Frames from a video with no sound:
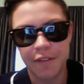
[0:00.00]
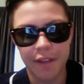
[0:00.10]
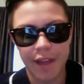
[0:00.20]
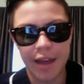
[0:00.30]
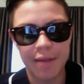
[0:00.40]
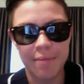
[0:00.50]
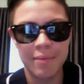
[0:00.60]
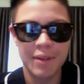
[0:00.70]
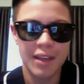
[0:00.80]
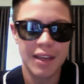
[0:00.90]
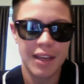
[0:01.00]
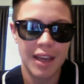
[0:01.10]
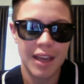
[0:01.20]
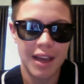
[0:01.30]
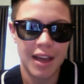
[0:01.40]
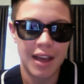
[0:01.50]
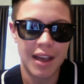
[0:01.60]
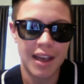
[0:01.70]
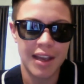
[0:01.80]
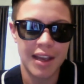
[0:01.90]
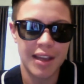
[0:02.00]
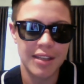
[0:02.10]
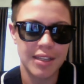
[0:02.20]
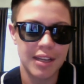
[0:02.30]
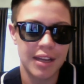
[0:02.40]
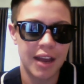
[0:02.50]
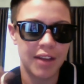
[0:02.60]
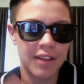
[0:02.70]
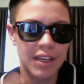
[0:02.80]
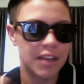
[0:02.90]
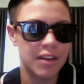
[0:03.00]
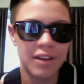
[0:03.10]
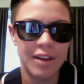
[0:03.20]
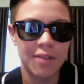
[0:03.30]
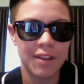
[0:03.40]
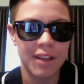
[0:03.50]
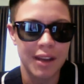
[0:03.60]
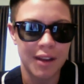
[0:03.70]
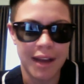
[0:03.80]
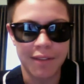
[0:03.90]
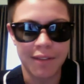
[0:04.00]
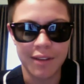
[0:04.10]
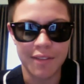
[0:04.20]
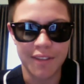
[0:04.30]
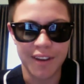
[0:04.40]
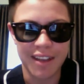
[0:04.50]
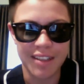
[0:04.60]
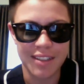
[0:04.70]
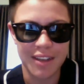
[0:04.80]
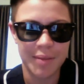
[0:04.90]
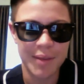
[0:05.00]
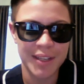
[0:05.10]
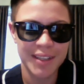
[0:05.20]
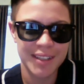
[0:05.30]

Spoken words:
for them, and I only get annoyed when they don't have it for us, you know what I mean?